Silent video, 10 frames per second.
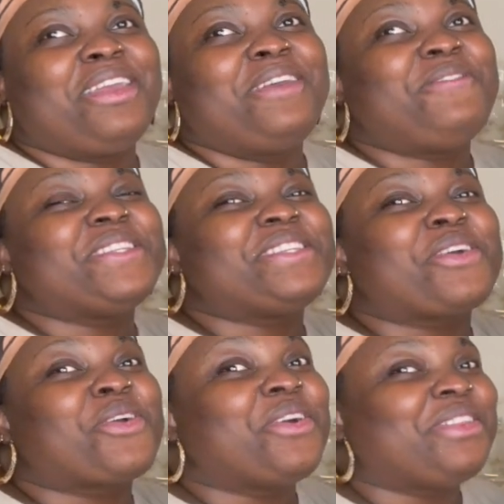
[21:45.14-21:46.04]
if it's a
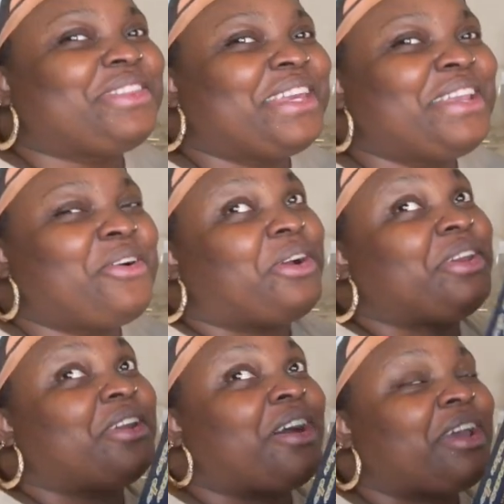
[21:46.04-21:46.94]
good thing or
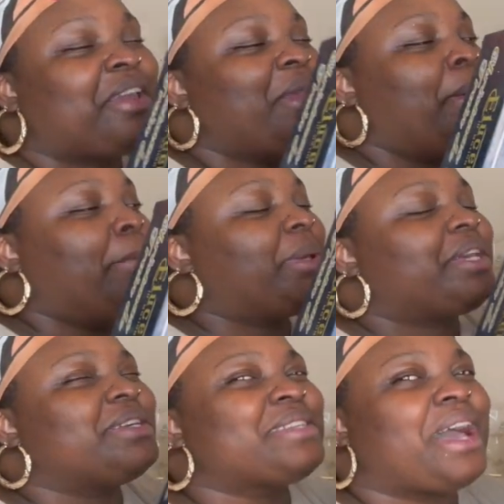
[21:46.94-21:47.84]
not,
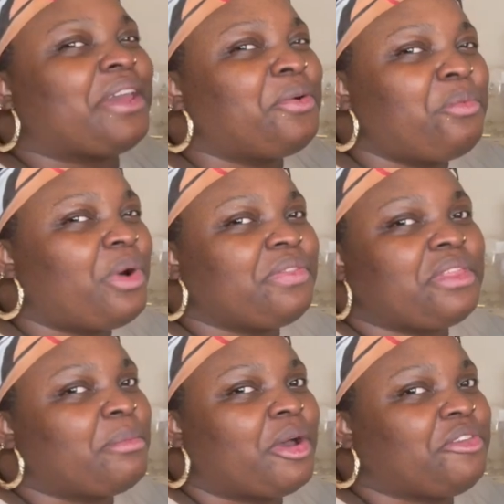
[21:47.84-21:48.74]
because I don't want
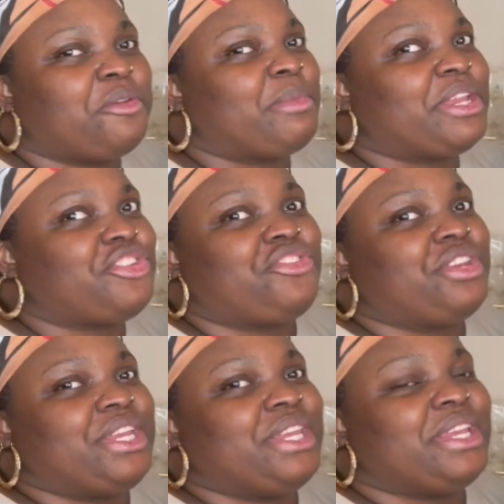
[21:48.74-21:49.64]
them under my tree.